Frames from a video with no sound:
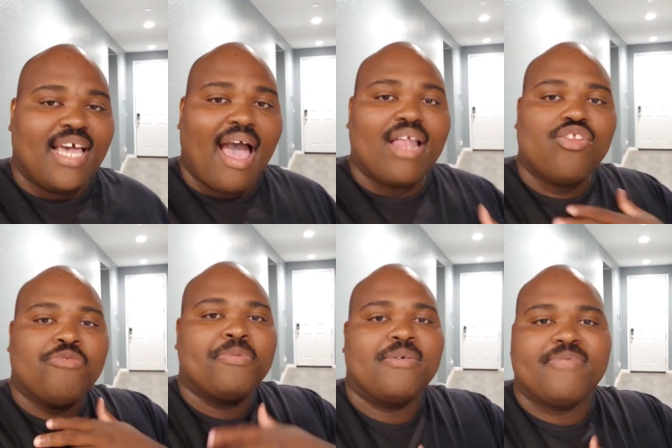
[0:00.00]
Had a
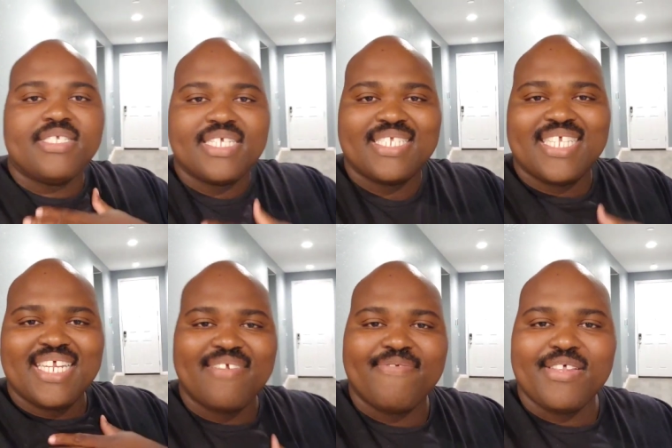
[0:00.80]
little bit of this
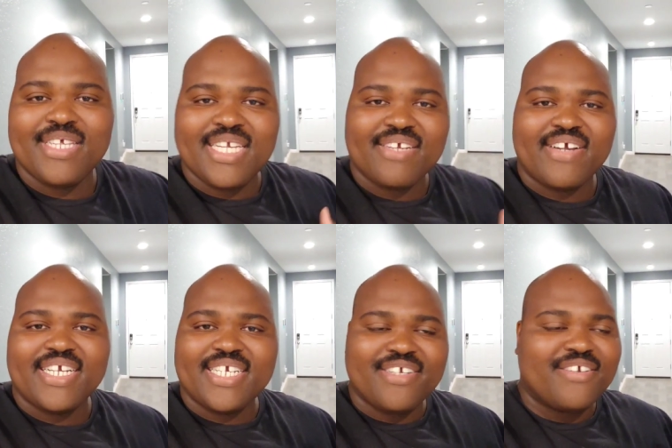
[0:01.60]
acidic feeling
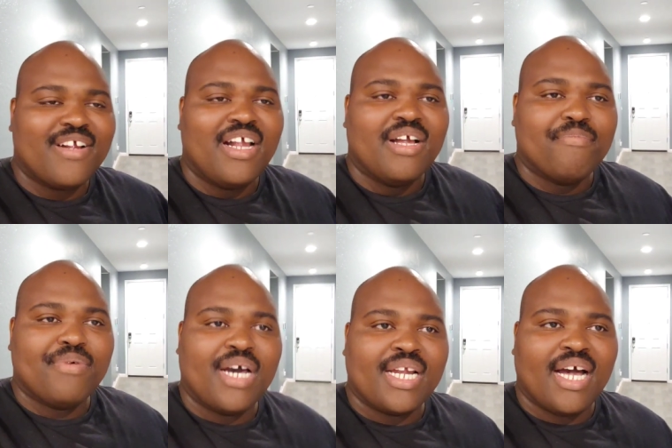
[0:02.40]
right here
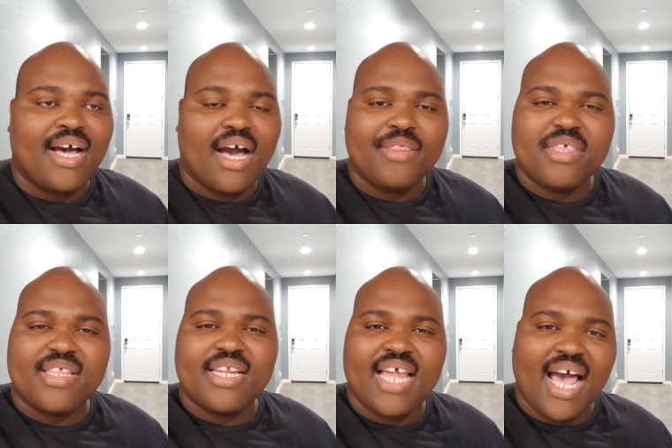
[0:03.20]
but uh, other
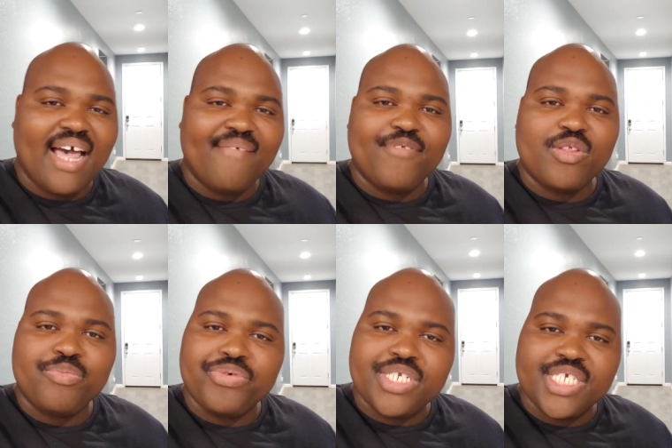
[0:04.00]
than that, I'm
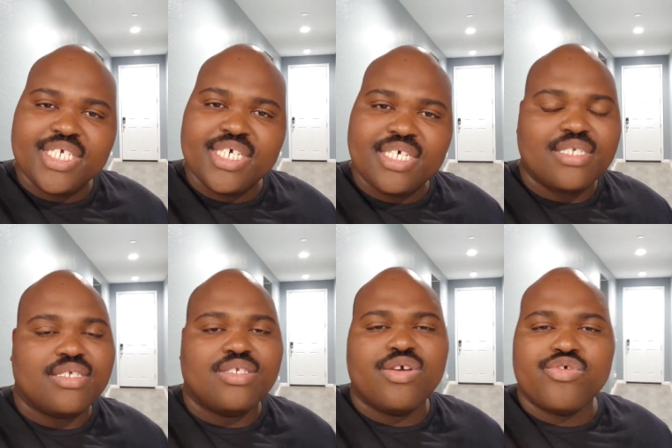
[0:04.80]
feeling pretty
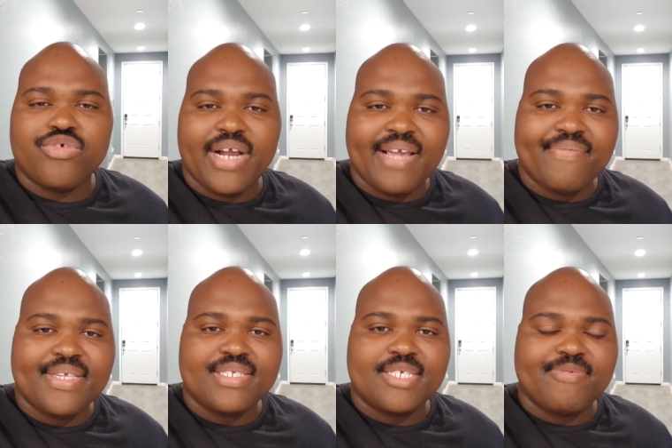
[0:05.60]
good. No
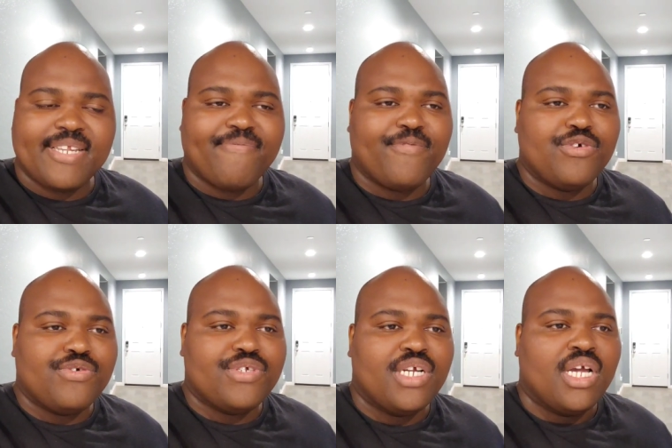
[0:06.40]
cravings of any
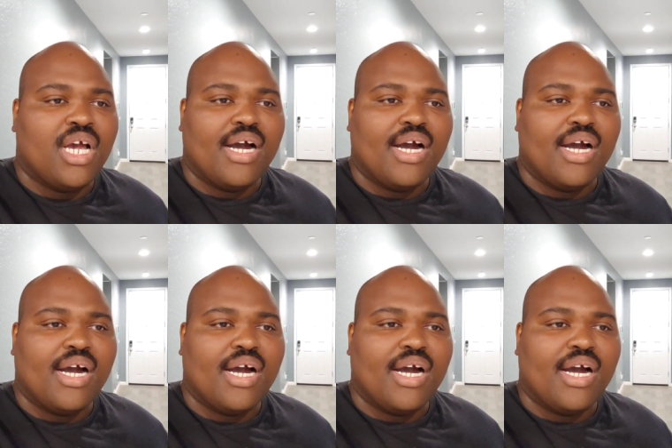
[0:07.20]
food.